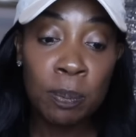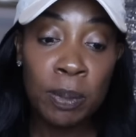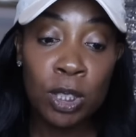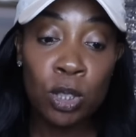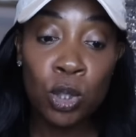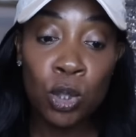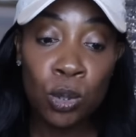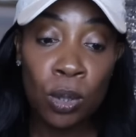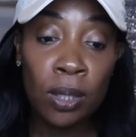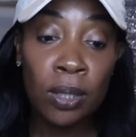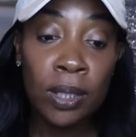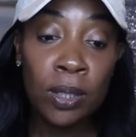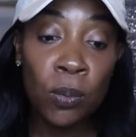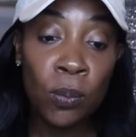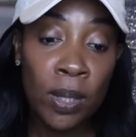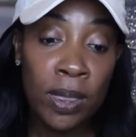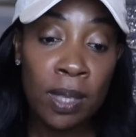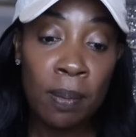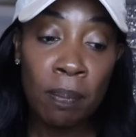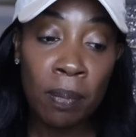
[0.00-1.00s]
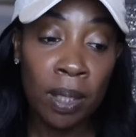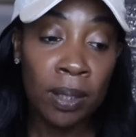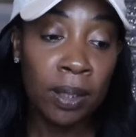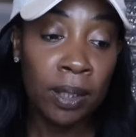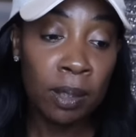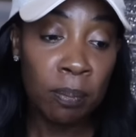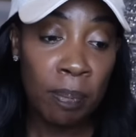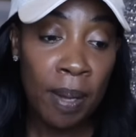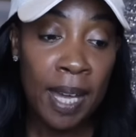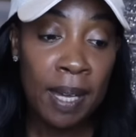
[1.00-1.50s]
been struggling with a
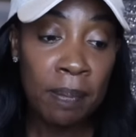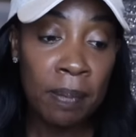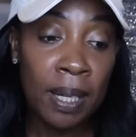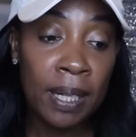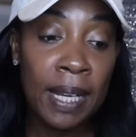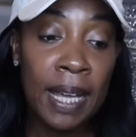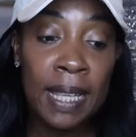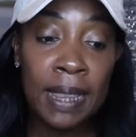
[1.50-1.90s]
monthly payment,